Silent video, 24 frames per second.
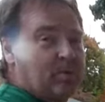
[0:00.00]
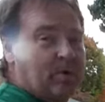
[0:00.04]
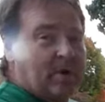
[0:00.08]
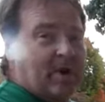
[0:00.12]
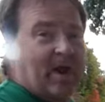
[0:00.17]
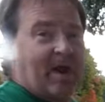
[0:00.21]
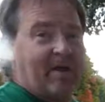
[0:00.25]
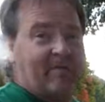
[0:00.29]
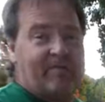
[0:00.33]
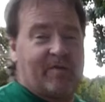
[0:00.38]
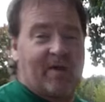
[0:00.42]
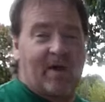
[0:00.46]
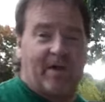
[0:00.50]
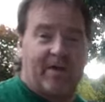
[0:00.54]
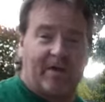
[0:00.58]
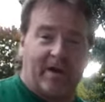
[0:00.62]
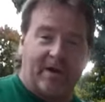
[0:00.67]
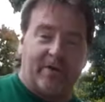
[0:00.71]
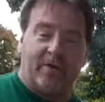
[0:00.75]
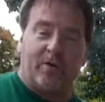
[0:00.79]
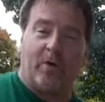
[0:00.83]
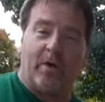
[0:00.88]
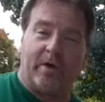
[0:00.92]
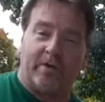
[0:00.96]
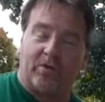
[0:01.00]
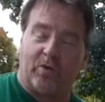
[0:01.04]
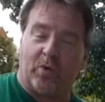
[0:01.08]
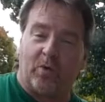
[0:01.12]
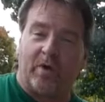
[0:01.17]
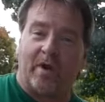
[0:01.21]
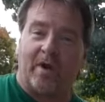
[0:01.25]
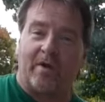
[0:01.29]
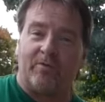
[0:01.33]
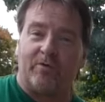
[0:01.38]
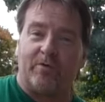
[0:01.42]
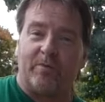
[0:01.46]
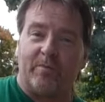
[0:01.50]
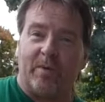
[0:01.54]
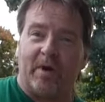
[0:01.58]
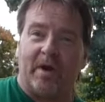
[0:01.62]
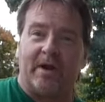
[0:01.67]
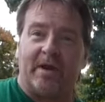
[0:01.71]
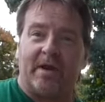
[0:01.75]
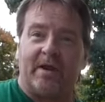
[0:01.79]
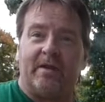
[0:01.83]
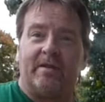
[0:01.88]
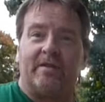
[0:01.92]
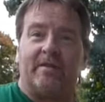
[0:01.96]
what I found? I know I told
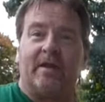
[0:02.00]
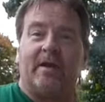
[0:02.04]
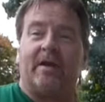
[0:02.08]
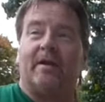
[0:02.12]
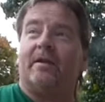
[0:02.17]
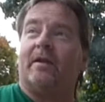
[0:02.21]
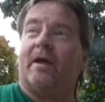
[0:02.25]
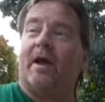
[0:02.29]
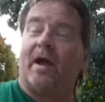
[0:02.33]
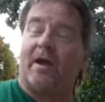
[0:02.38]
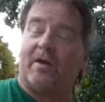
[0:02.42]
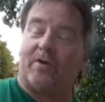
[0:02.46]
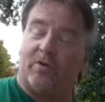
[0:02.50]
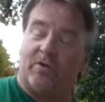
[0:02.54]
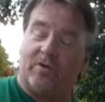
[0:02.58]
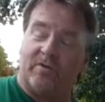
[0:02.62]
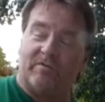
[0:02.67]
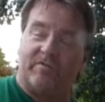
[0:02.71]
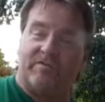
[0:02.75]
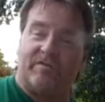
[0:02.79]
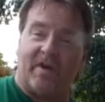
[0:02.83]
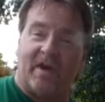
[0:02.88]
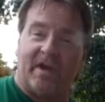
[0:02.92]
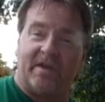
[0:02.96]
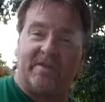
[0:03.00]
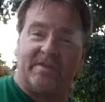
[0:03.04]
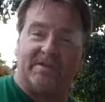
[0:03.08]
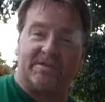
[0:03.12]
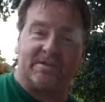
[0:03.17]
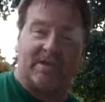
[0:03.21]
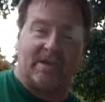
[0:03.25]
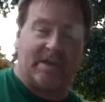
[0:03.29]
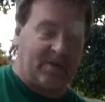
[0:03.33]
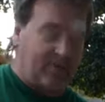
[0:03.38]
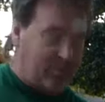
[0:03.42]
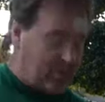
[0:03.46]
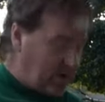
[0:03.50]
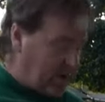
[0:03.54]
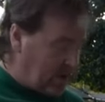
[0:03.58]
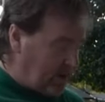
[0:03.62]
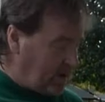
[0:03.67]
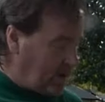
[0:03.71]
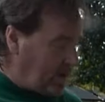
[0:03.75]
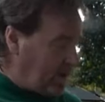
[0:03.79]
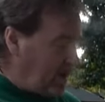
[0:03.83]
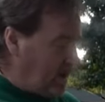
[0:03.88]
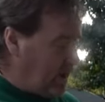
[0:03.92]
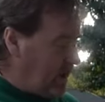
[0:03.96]
everybody that I couldn't find this
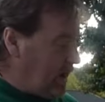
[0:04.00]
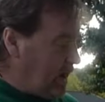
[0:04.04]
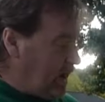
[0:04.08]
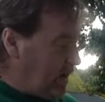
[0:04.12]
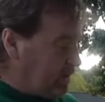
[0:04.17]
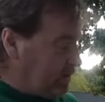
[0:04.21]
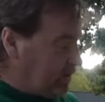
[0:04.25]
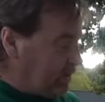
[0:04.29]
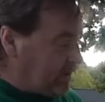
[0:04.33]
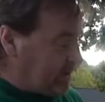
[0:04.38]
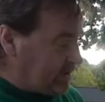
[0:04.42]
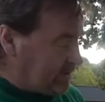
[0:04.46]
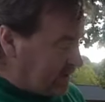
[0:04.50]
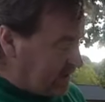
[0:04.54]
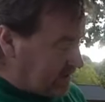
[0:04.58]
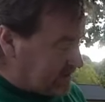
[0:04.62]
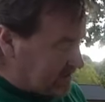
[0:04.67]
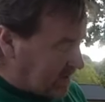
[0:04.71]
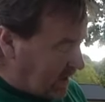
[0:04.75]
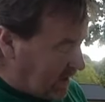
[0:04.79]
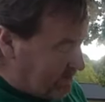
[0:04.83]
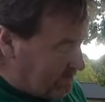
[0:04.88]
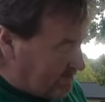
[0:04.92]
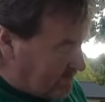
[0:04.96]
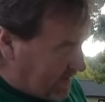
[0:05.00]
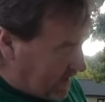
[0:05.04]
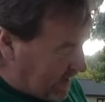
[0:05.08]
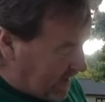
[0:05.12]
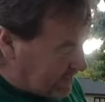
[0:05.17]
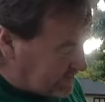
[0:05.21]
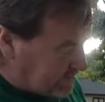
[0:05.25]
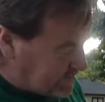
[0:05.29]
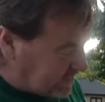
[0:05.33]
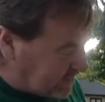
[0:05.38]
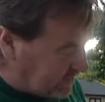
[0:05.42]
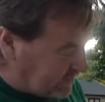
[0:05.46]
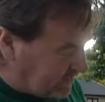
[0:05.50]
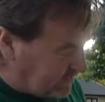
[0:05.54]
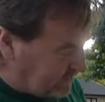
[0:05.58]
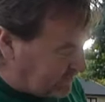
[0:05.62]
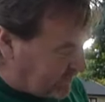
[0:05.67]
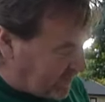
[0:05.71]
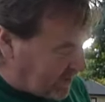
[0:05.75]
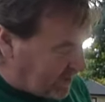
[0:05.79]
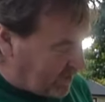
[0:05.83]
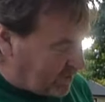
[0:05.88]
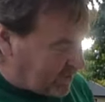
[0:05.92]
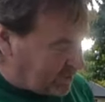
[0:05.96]
anywhere. Look at this. I magically
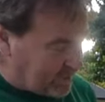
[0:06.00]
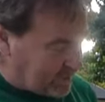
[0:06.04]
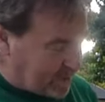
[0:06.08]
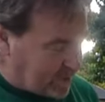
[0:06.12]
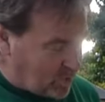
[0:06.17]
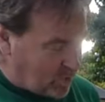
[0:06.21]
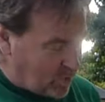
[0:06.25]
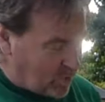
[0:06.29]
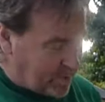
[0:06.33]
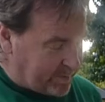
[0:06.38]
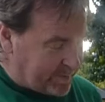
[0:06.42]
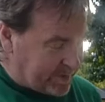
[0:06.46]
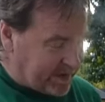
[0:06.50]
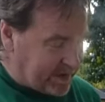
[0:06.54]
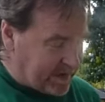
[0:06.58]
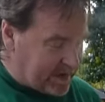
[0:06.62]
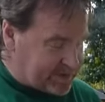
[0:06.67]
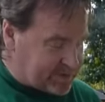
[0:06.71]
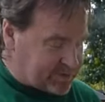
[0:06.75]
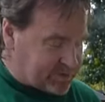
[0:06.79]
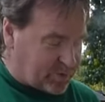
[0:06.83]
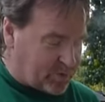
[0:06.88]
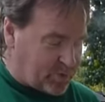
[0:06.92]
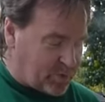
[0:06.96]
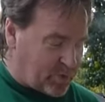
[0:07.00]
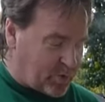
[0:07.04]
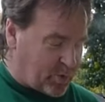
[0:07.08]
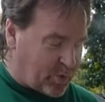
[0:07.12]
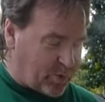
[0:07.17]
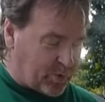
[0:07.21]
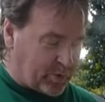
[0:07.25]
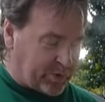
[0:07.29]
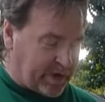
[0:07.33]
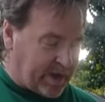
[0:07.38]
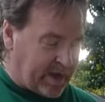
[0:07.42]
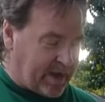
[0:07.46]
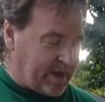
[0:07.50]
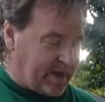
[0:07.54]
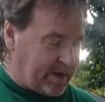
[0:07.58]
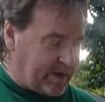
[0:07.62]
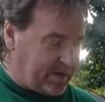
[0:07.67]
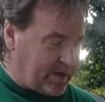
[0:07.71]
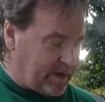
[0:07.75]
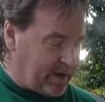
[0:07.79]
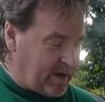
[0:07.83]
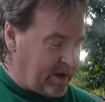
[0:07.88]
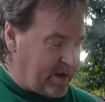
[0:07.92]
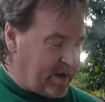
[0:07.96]
found McCormick has an organic
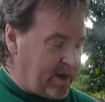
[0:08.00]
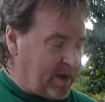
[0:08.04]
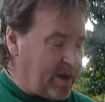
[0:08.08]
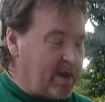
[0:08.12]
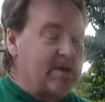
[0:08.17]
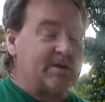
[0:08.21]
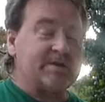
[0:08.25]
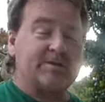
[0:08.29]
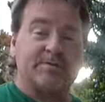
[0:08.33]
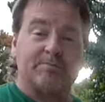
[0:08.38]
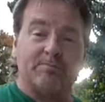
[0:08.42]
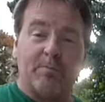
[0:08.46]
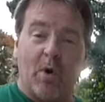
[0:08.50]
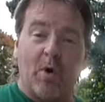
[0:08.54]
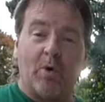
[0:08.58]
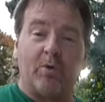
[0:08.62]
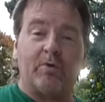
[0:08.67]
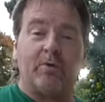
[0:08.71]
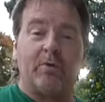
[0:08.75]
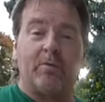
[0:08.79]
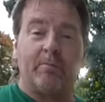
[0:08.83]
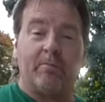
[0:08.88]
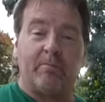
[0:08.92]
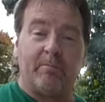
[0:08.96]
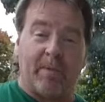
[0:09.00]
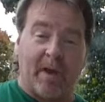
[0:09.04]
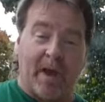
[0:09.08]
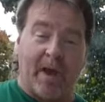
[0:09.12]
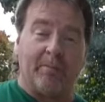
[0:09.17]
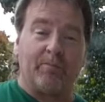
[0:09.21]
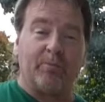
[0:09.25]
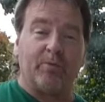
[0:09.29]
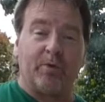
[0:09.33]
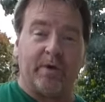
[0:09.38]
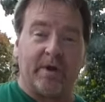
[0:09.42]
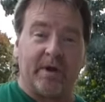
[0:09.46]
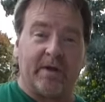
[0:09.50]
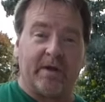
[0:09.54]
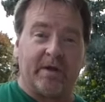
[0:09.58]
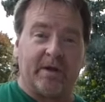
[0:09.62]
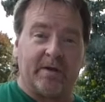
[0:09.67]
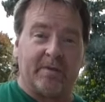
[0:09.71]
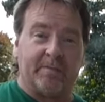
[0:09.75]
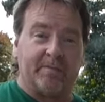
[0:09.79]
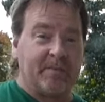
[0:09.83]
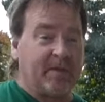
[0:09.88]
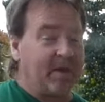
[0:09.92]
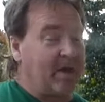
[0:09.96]
smoked
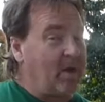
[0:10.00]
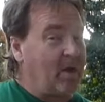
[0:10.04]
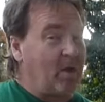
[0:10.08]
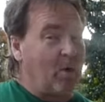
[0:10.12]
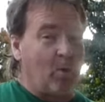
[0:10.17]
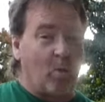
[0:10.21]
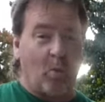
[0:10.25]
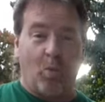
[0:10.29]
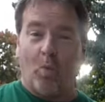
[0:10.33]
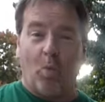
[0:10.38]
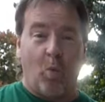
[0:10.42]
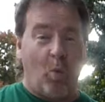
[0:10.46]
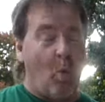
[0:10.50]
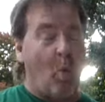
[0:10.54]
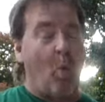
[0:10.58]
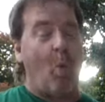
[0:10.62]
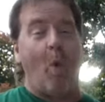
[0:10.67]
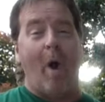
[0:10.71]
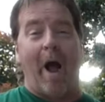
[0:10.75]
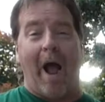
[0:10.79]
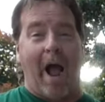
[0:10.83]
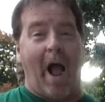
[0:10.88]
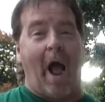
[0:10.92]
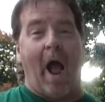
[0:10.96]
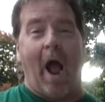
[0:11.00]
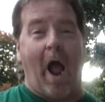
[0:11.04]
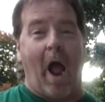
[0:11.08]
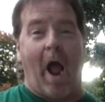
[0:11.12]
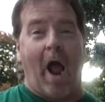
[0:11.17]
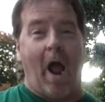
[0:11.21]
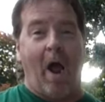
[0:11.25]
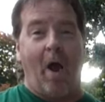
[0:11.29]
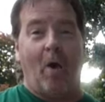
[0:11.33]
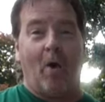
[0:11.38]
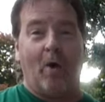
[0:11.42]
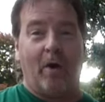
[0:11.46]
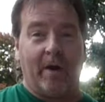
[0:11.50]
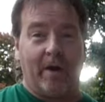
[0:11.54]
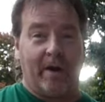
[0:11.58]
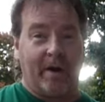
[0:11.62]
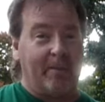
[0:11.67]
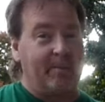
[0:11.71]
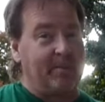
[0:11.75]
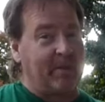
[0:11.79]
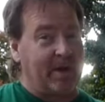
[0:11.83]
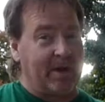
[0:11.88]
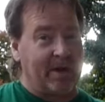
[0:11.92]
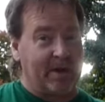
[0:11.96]
paprika. Wow, and
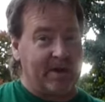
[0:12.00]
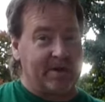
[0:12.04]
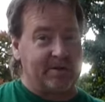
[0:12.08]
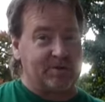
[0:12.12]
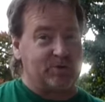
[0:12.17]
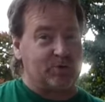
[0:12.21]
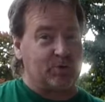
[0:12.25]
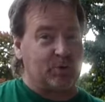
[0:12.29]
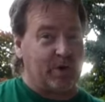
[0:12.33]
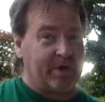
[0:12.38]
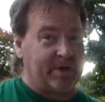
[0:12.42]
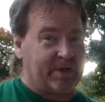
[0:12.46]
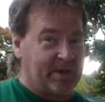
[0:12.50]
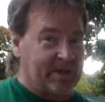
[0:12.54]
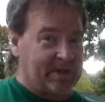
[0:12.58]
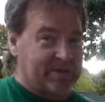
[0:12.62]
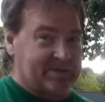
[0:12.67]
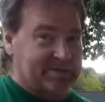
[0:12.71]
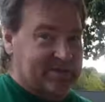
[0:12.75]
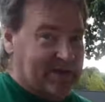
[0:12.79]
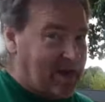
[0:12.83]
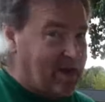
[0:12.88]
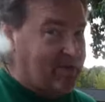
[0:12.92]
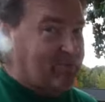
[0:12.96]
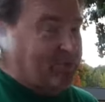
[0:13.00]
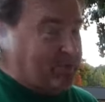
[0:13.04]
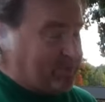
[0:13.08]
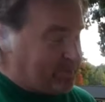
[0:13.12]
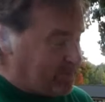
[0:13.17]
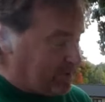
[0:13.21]
I'm gonna enjoy this, every